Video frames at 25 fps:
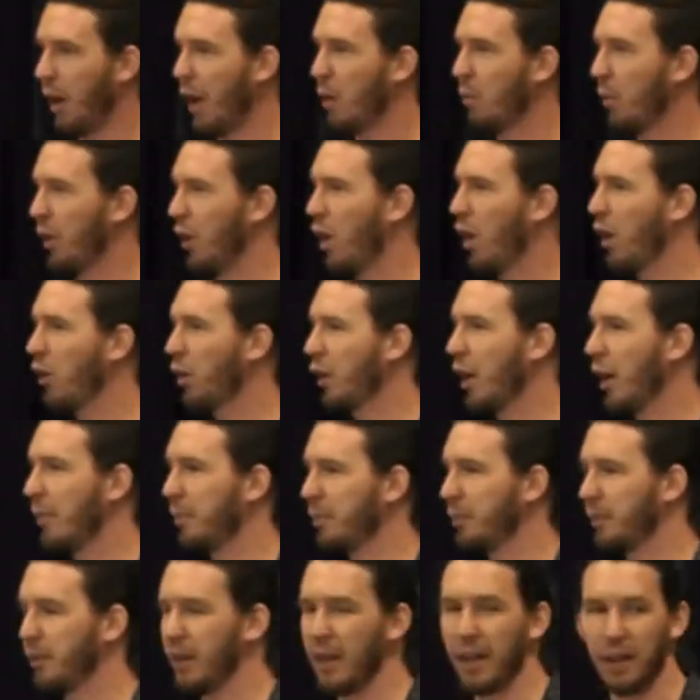And when I look
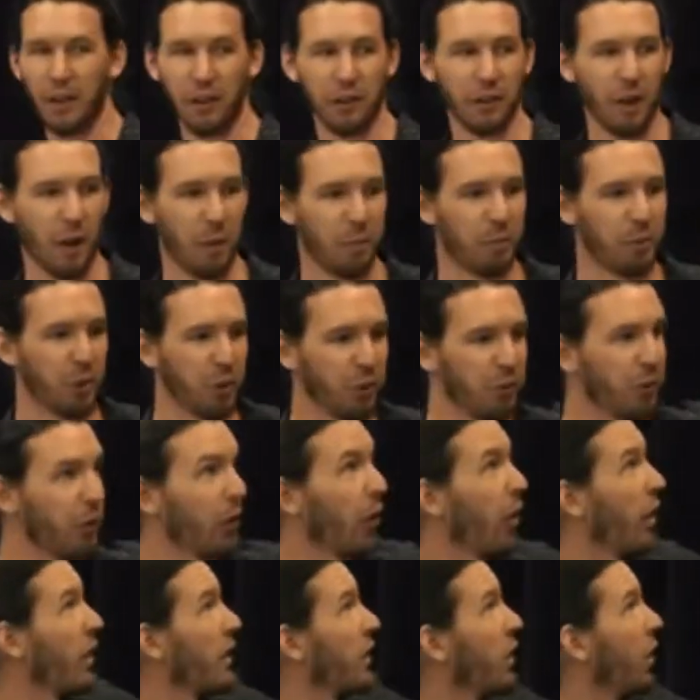up at a,
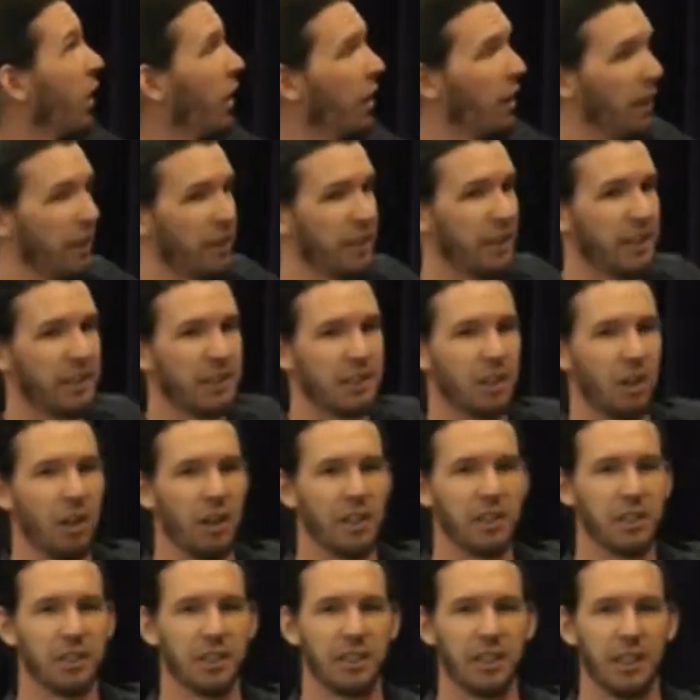beautiful night sky like this,
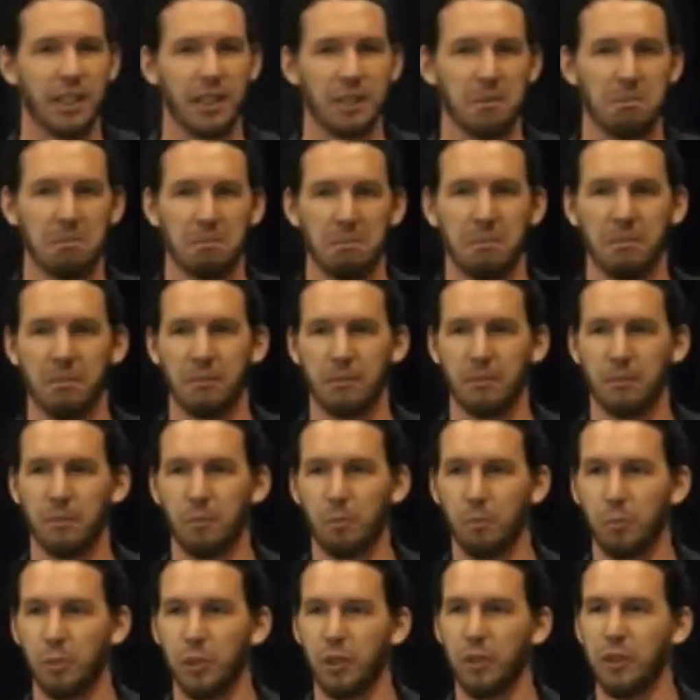I just see
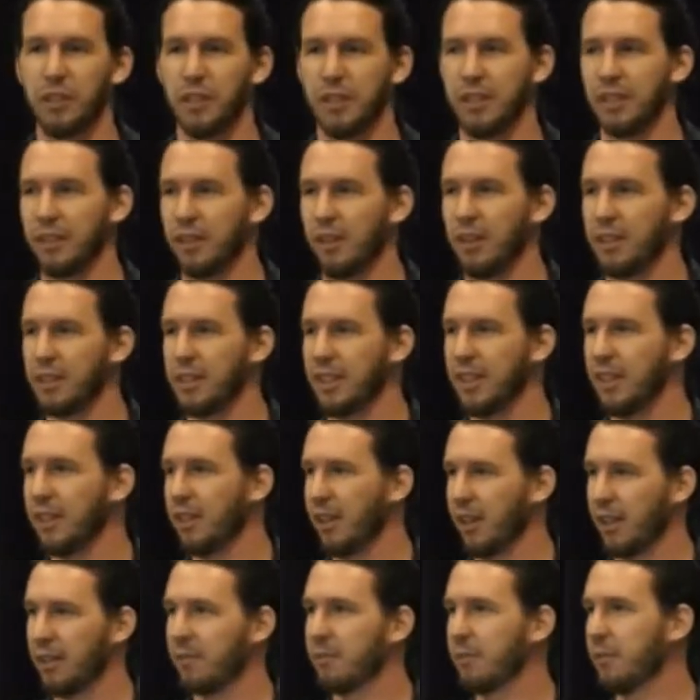beauty. I see
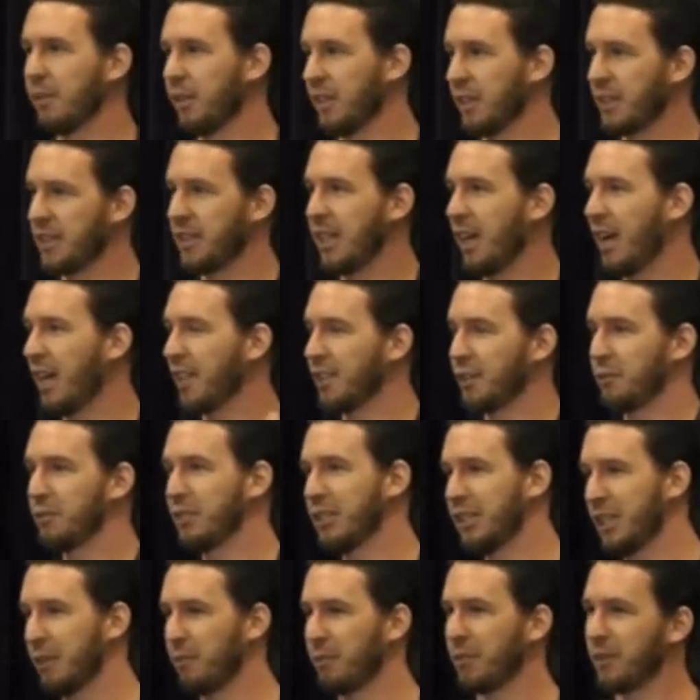like stars.
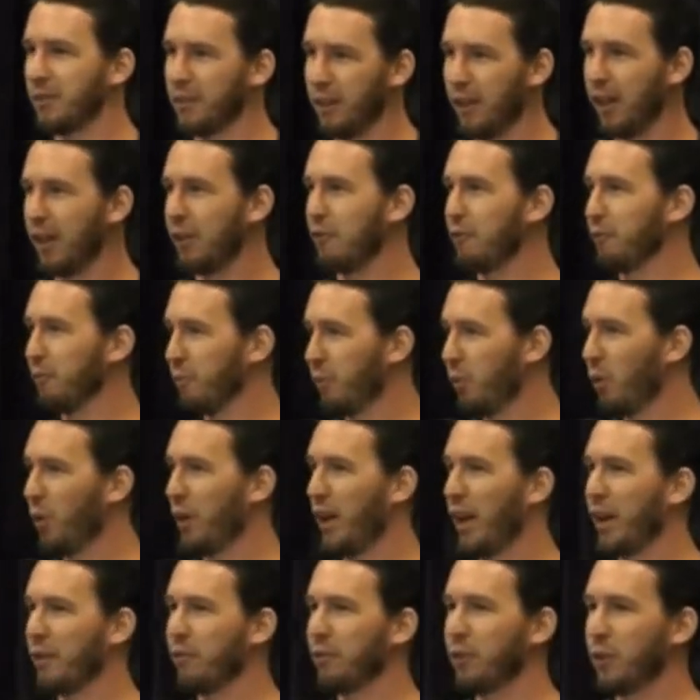Someone, I can
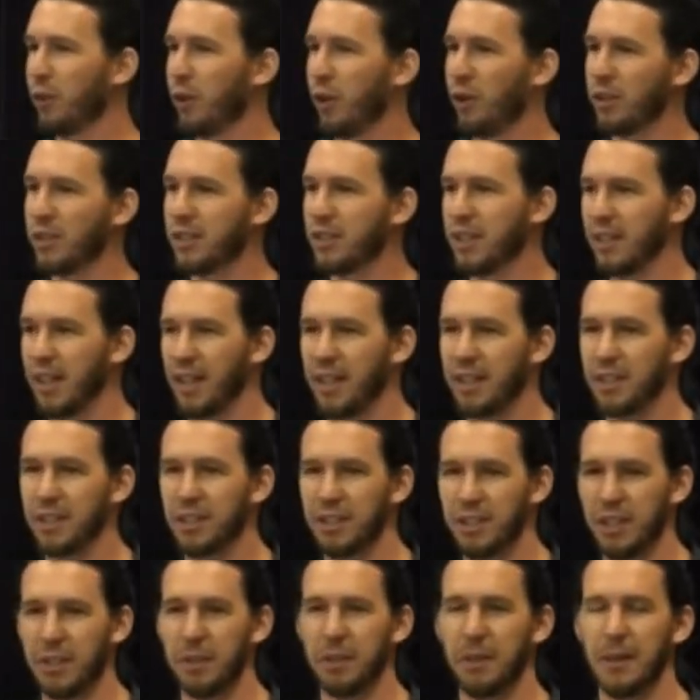point out a few
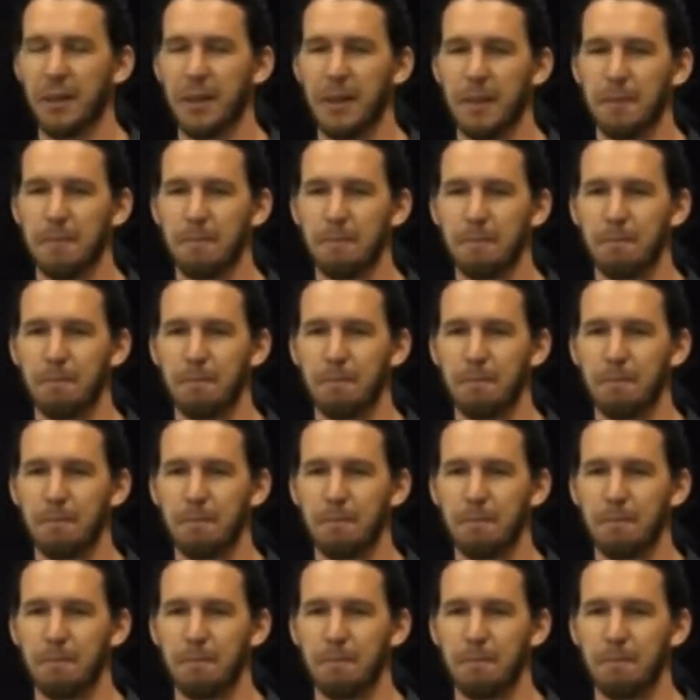constellations here and there.